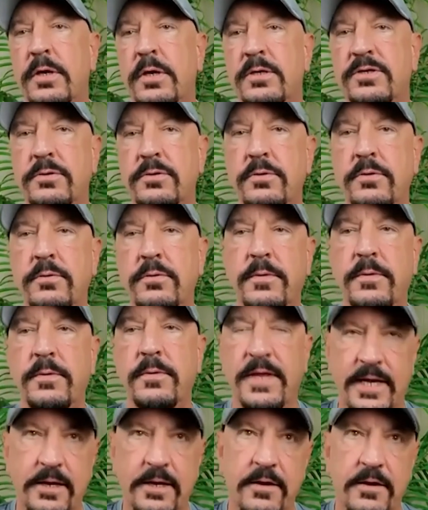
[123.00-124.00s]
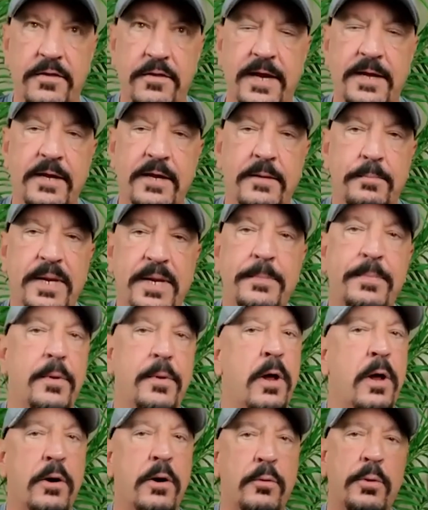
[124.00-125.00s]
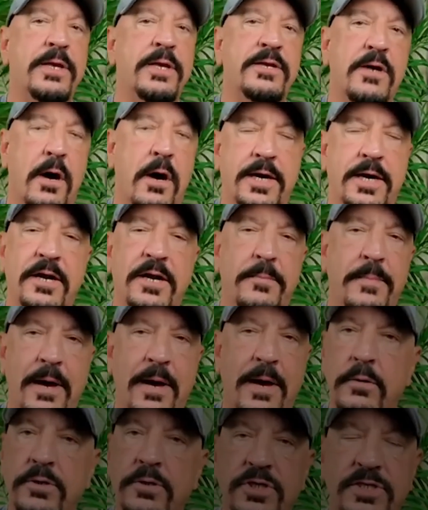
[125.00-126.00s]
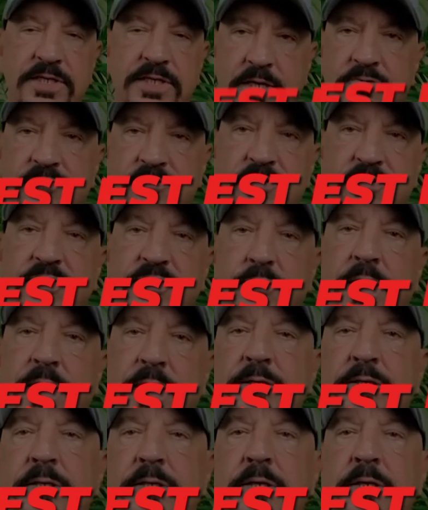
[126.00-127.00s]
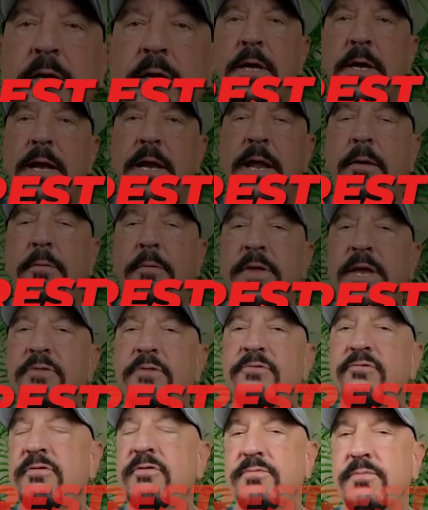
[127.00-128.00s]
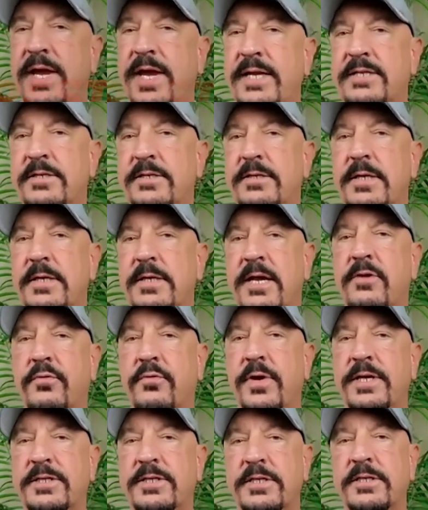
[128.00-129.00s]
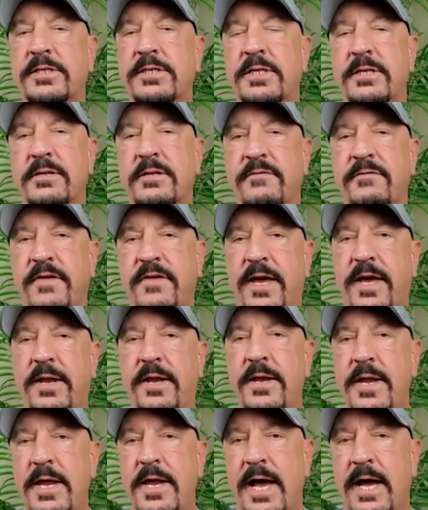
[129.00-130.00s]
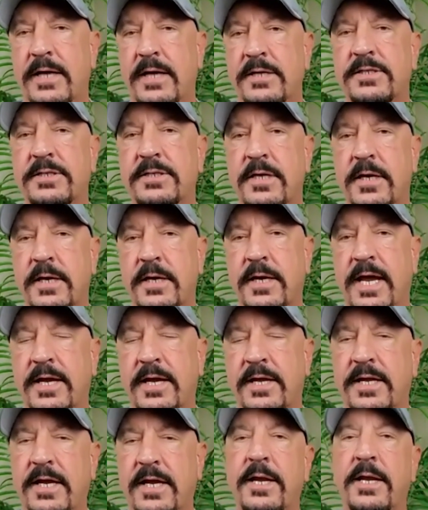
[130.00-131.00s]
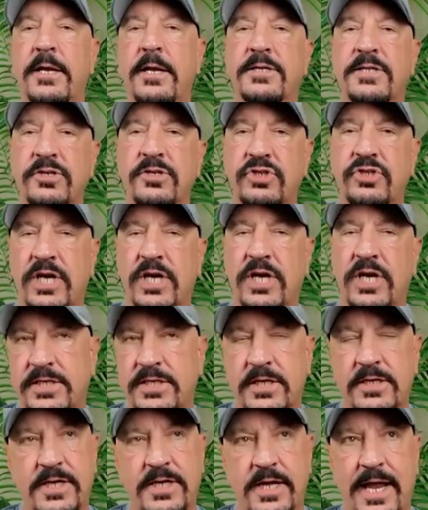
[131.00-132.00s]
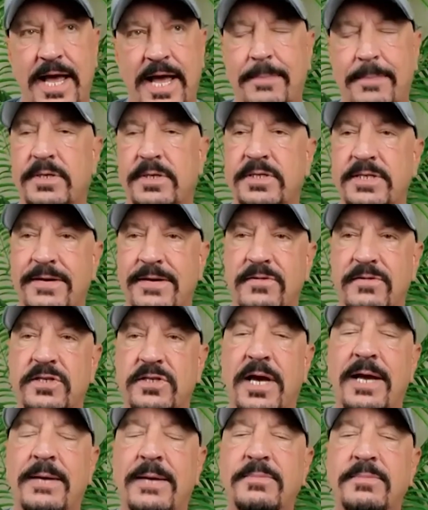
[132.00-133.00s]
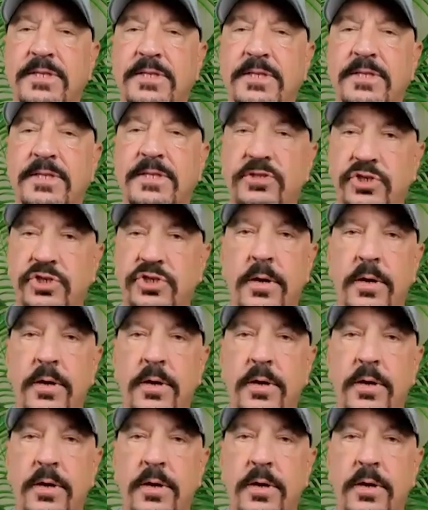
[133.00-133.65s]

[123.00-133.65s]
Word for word: to the hidden thing that people aren't really talking about, which is the interest rates. Now, the interest rates increases that the Fed has uh, kicked in and suggested it's going to happen seven times this year